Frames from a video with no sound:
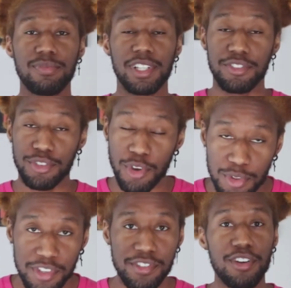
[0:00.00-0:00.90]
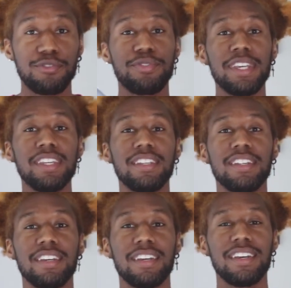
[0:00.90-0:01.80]
let's throw these on feet
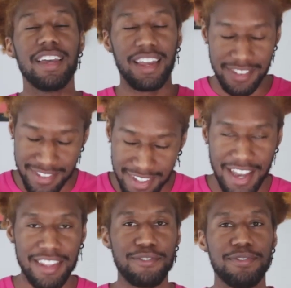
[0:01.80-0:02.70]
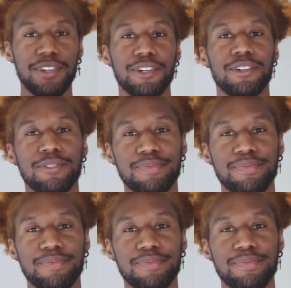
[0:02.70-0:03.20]
and see how they feel.